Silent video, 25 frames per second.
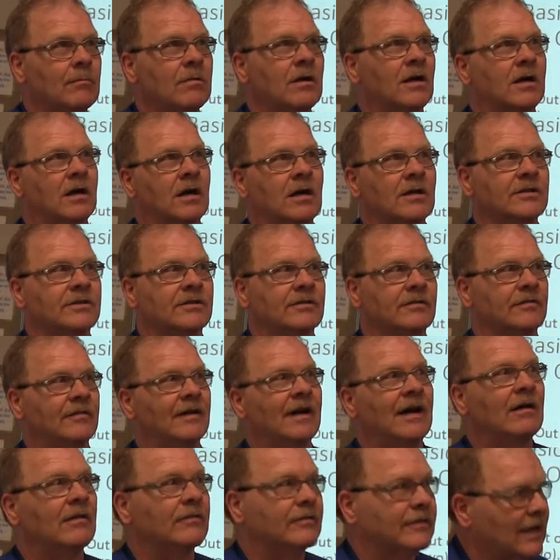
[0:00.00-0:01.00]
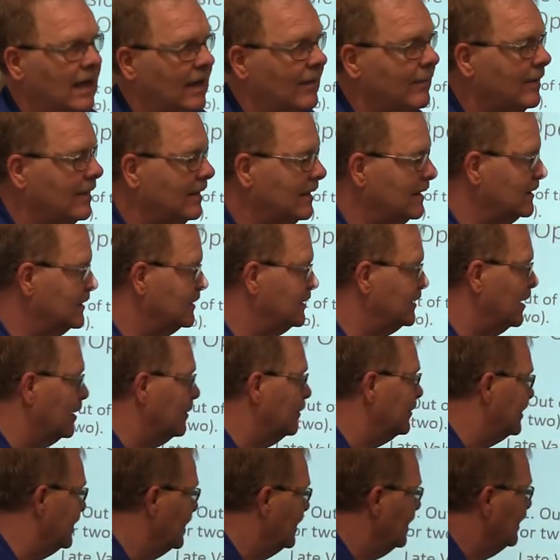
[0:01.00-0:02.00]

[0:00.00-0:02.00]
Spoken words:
because of valve timing that's done.